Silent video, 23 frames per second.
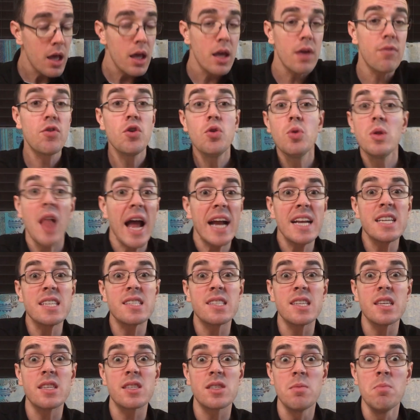If you'd like to
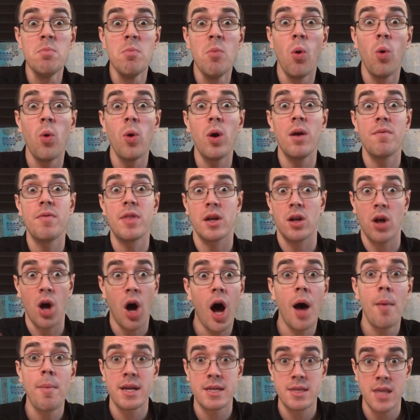see some more of the
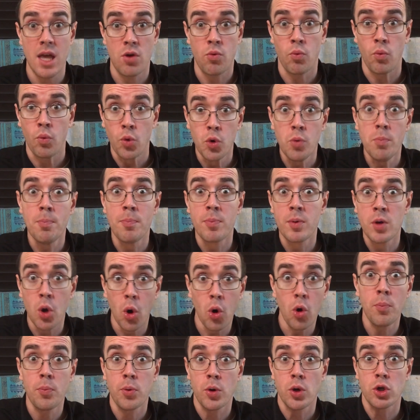comics that Rube
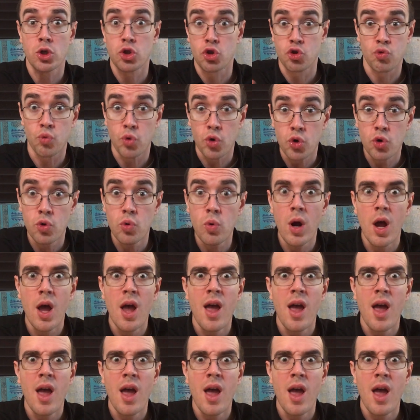Goldberg drew